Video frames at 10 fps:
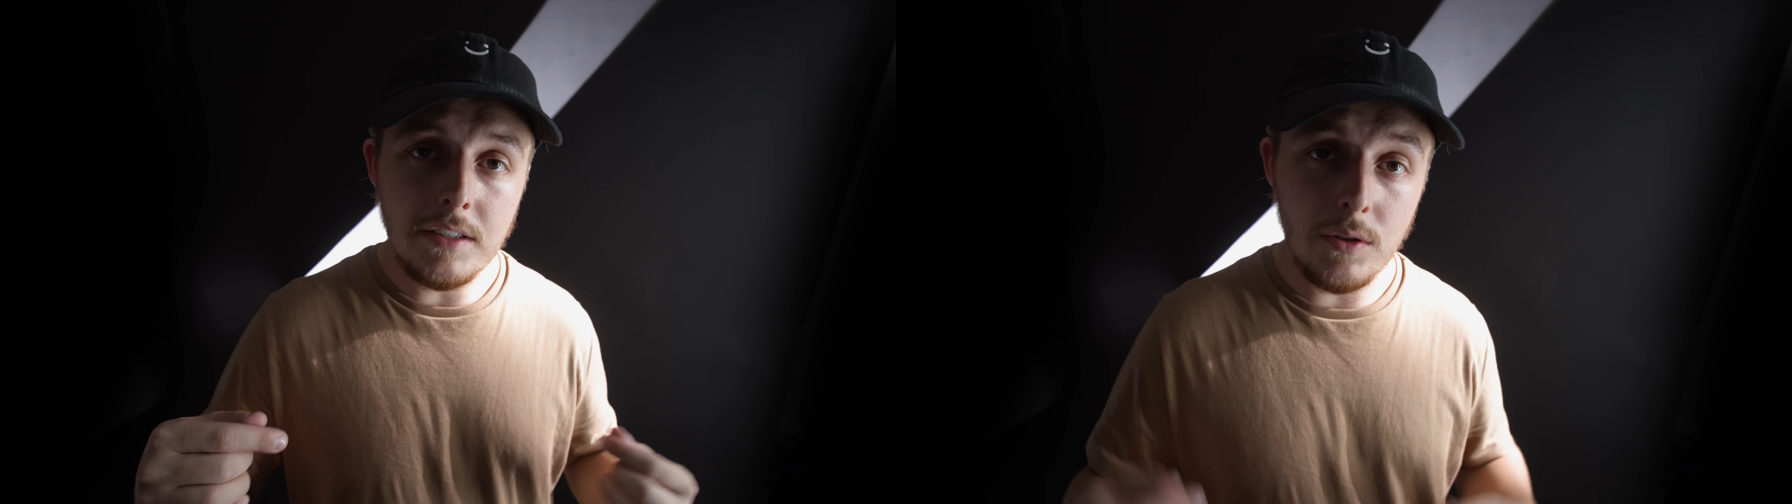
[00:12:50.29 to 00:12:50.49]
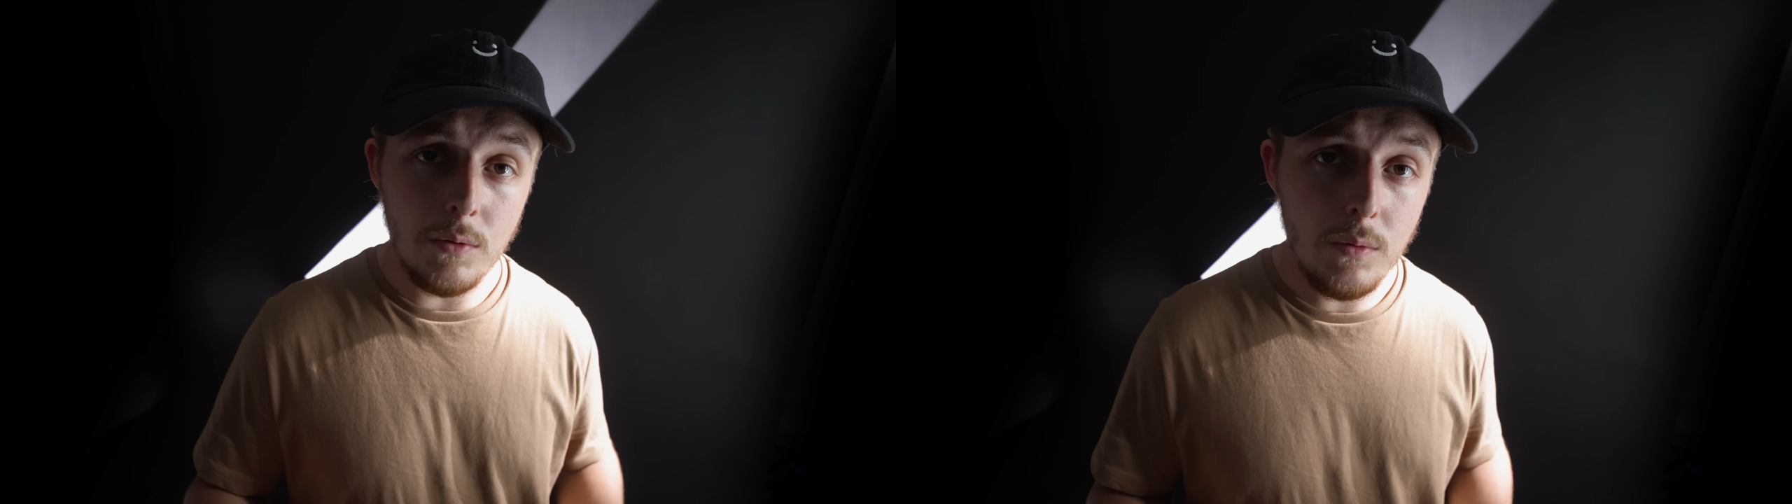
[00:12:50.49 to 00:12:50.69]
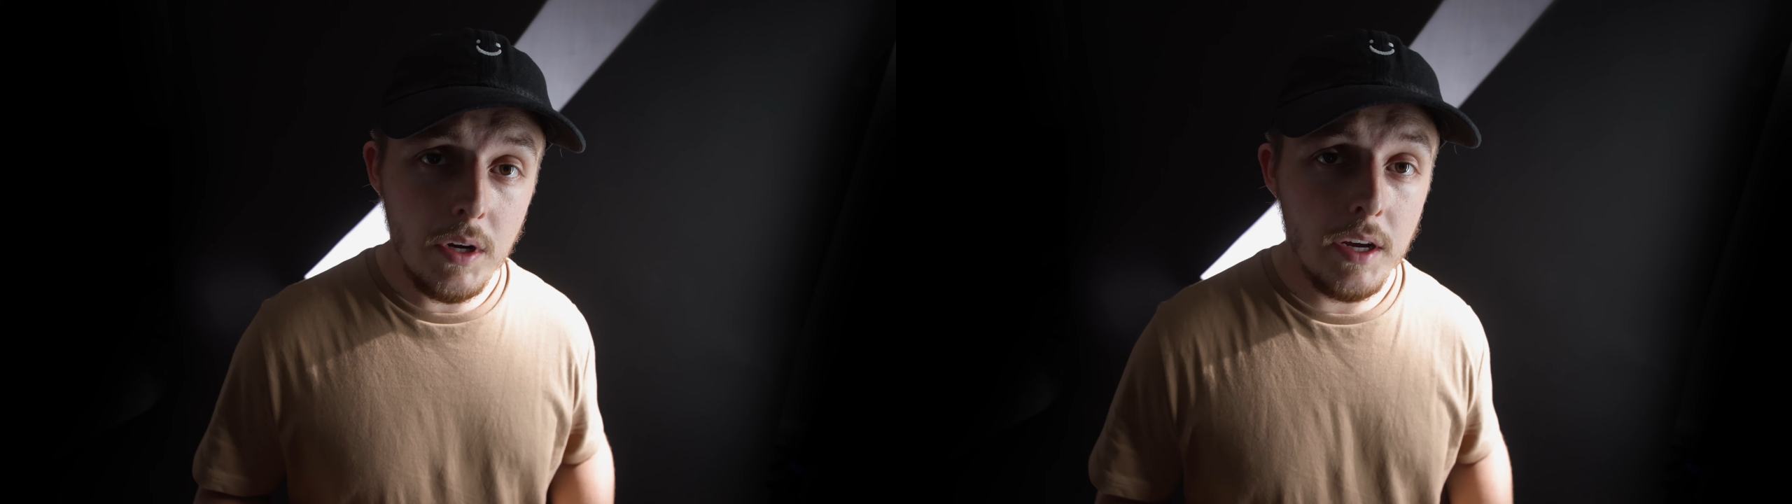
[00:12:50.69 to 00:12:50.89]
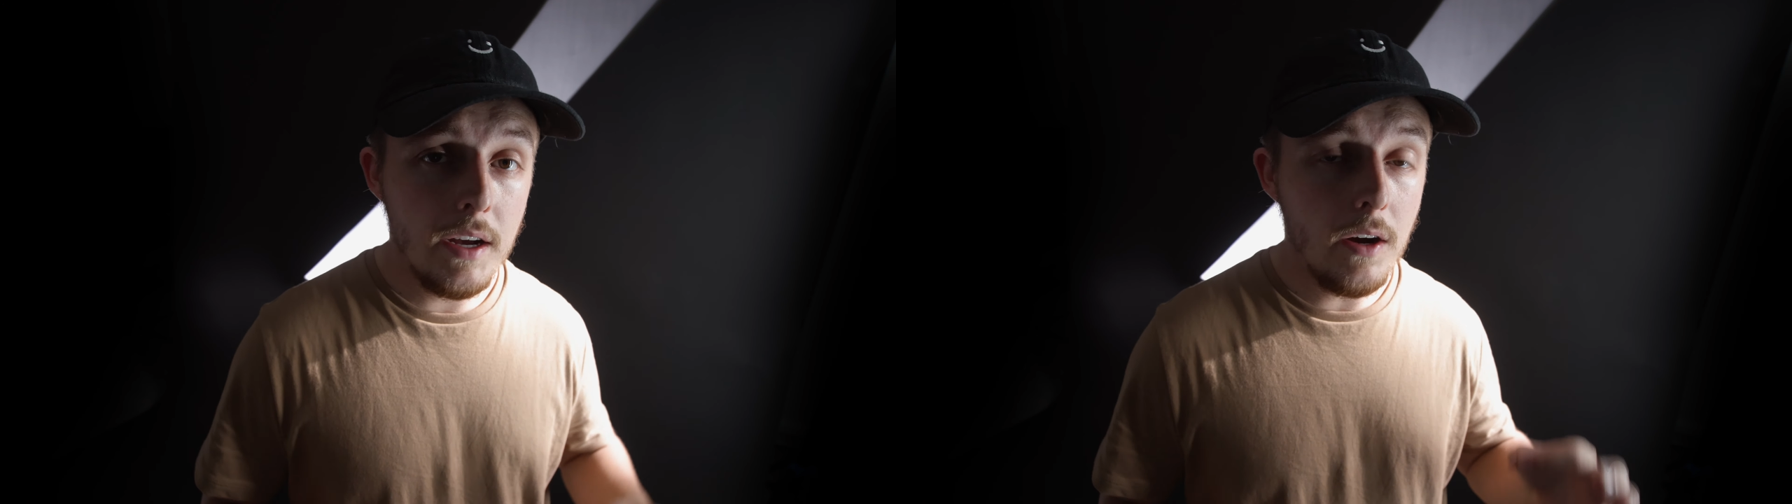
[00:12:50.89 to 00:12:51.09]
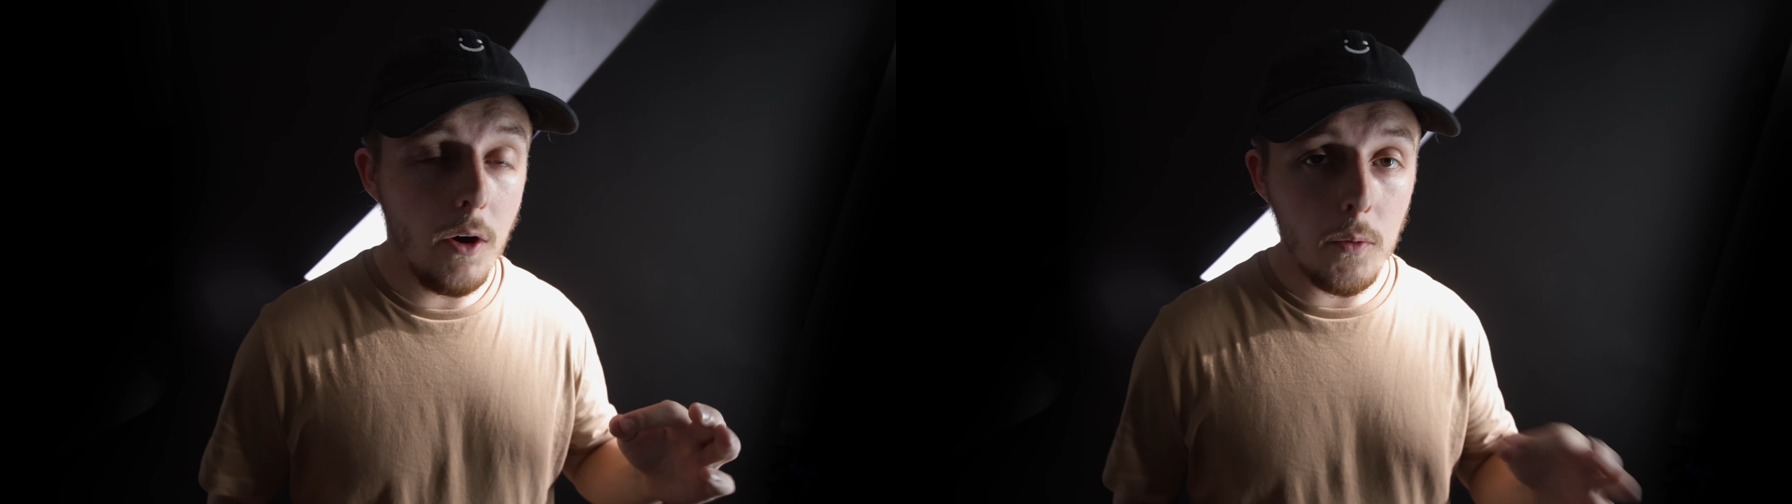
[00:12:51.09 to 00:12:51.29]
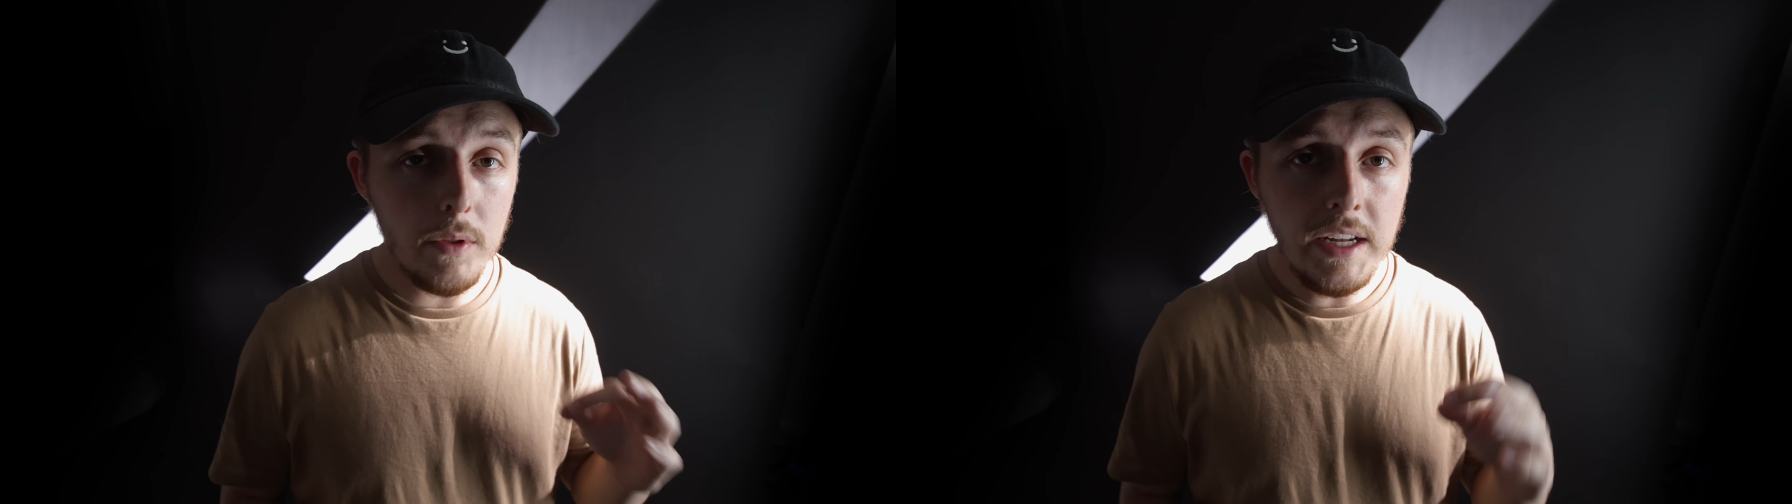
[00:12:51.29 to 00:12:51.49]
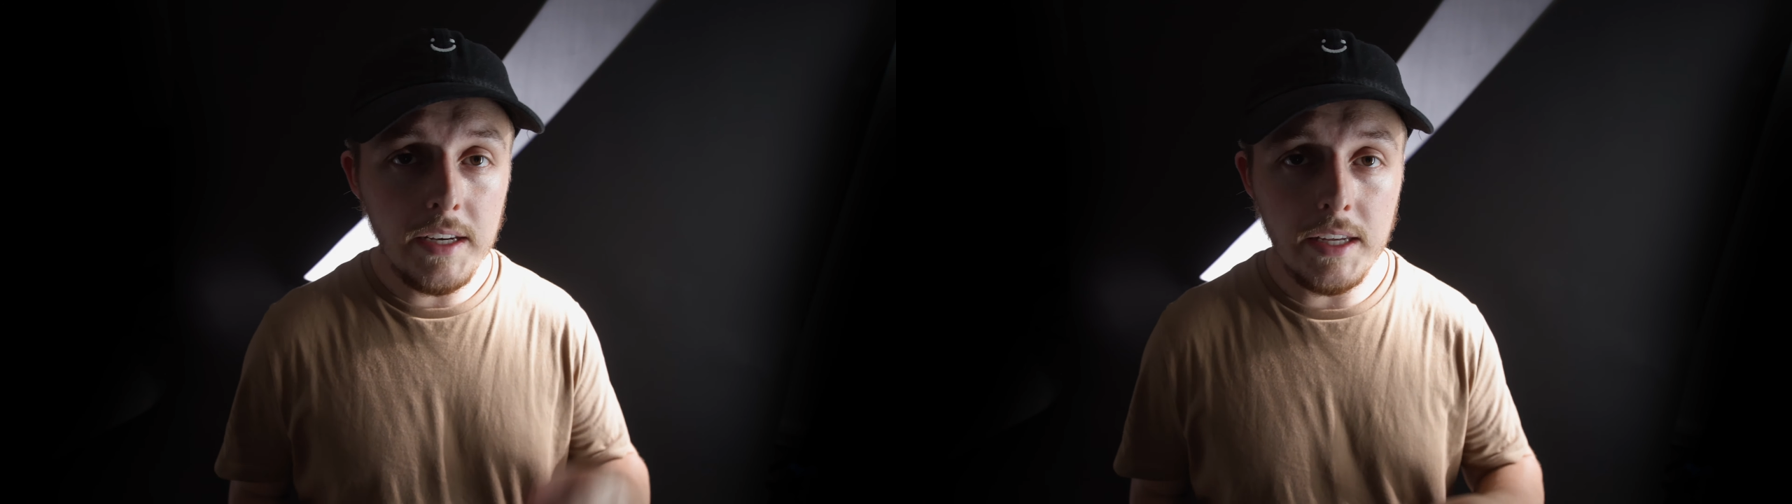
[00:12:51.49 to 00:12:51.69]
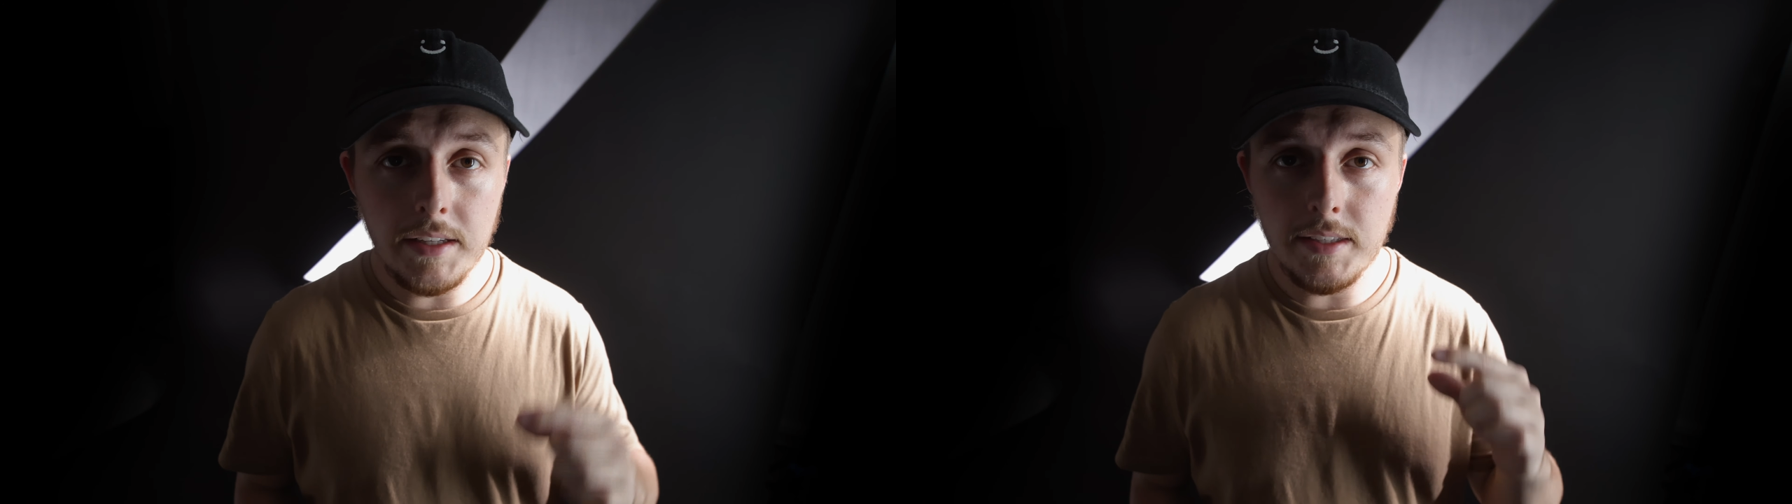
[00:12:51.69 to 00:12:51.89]
two only
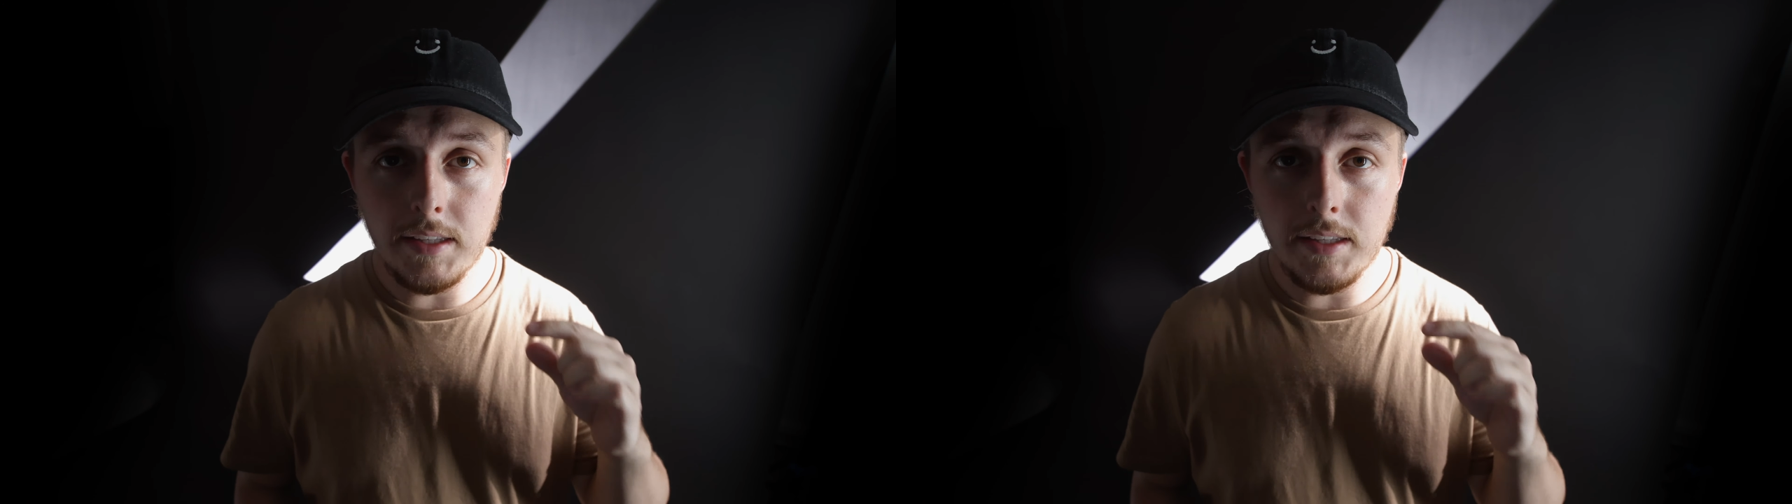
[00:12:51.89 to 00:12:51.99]
needs